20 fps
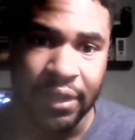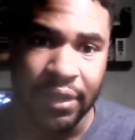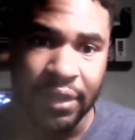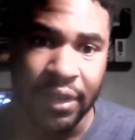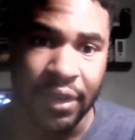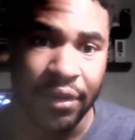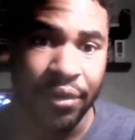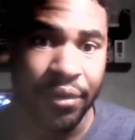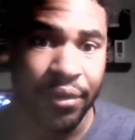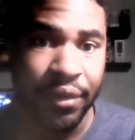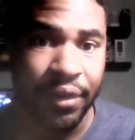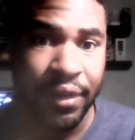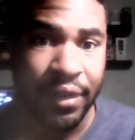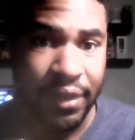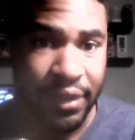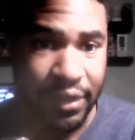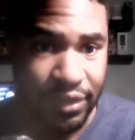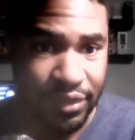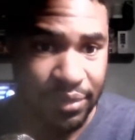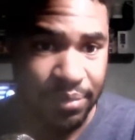that her
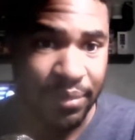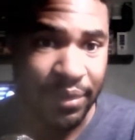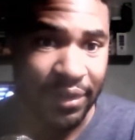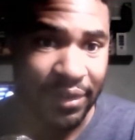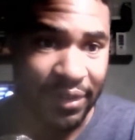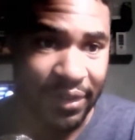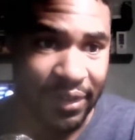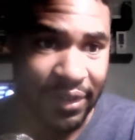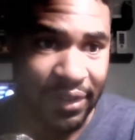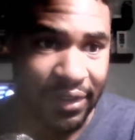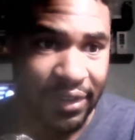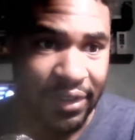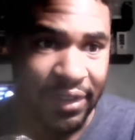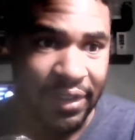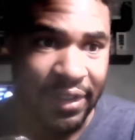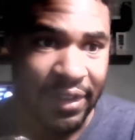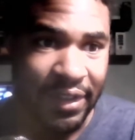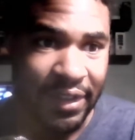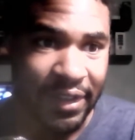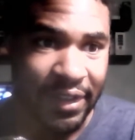husband
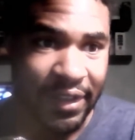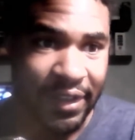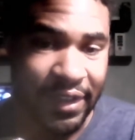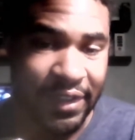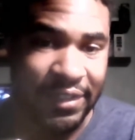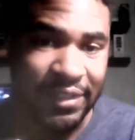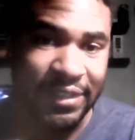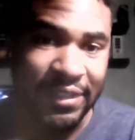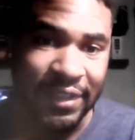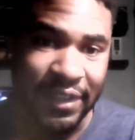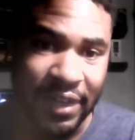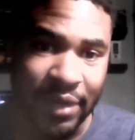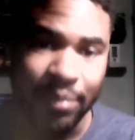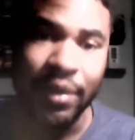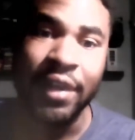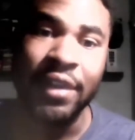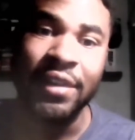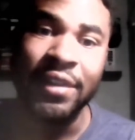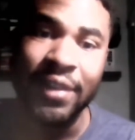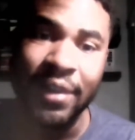has set
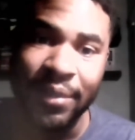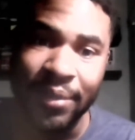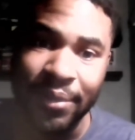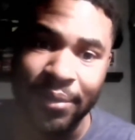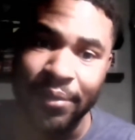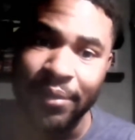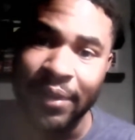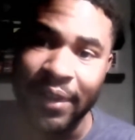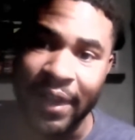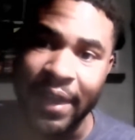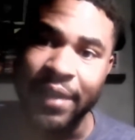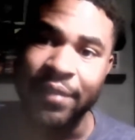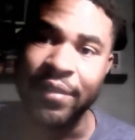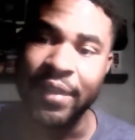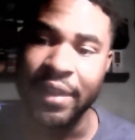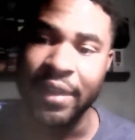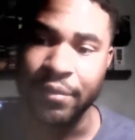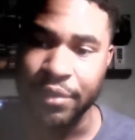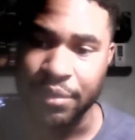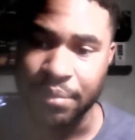up another
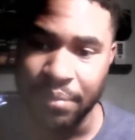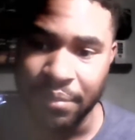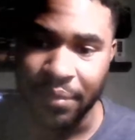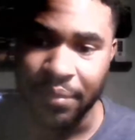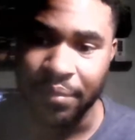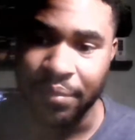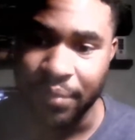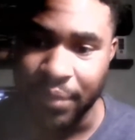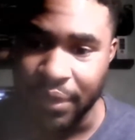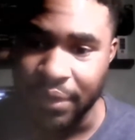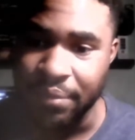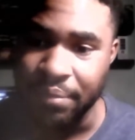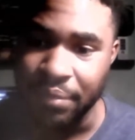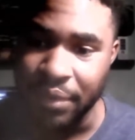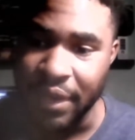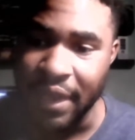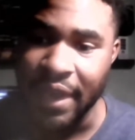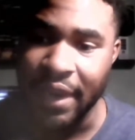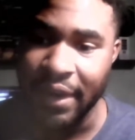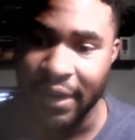life and was been
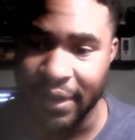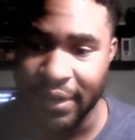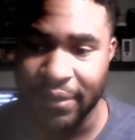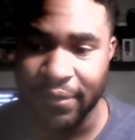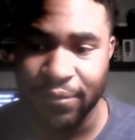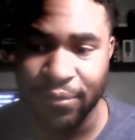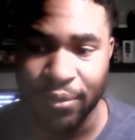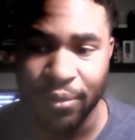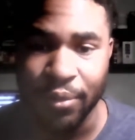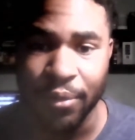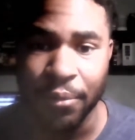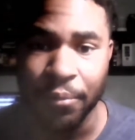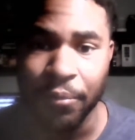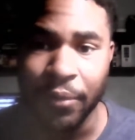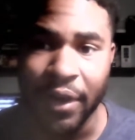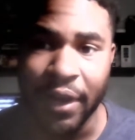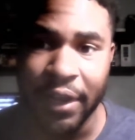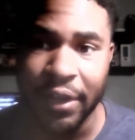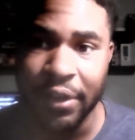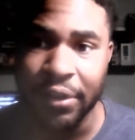planning it for a
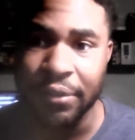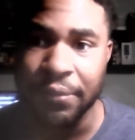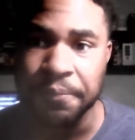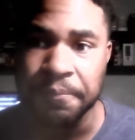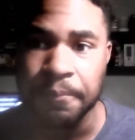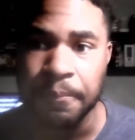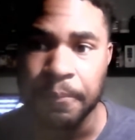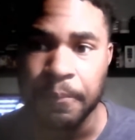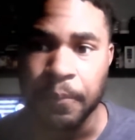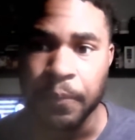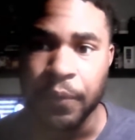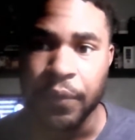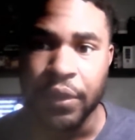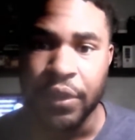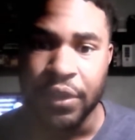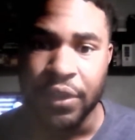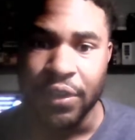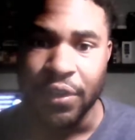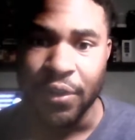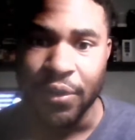while.
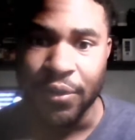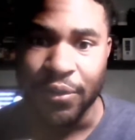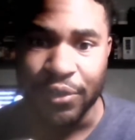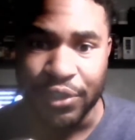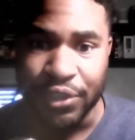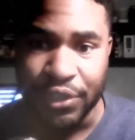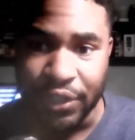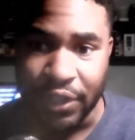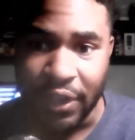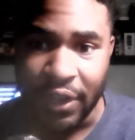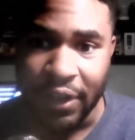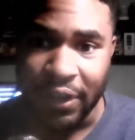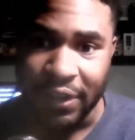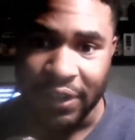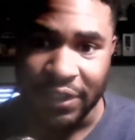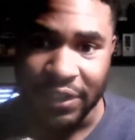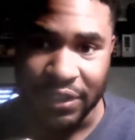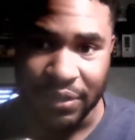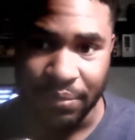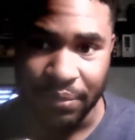Her
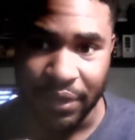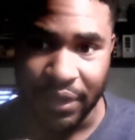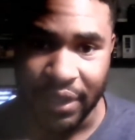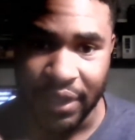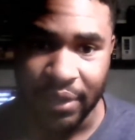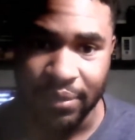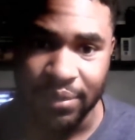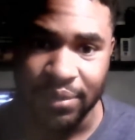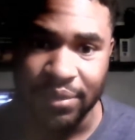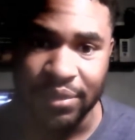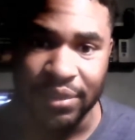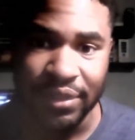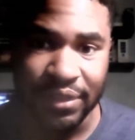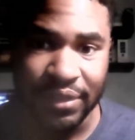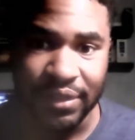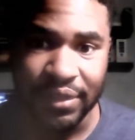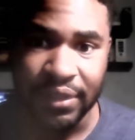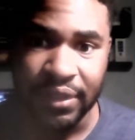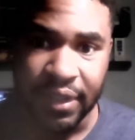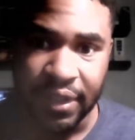shock, it becomes
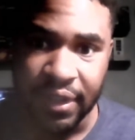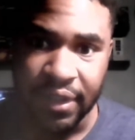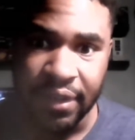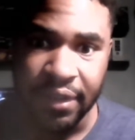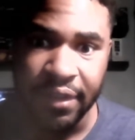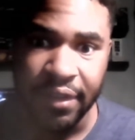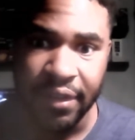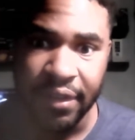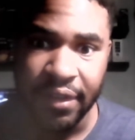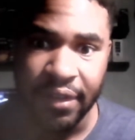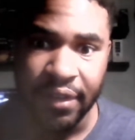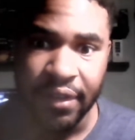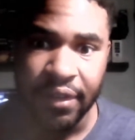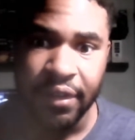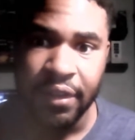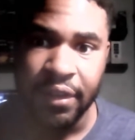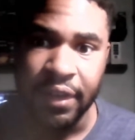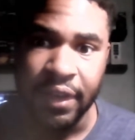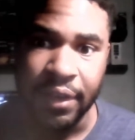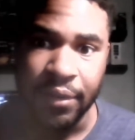just
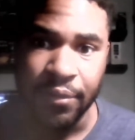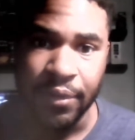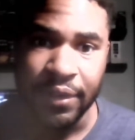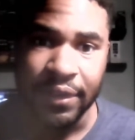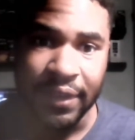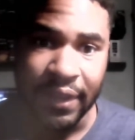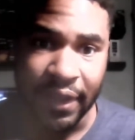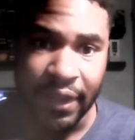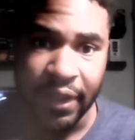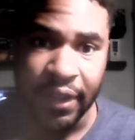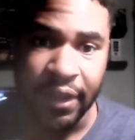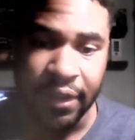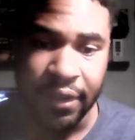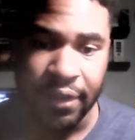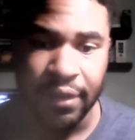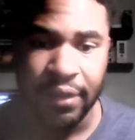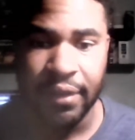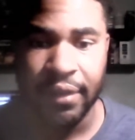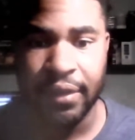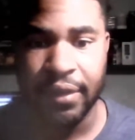like, what the
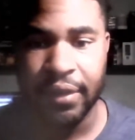heck?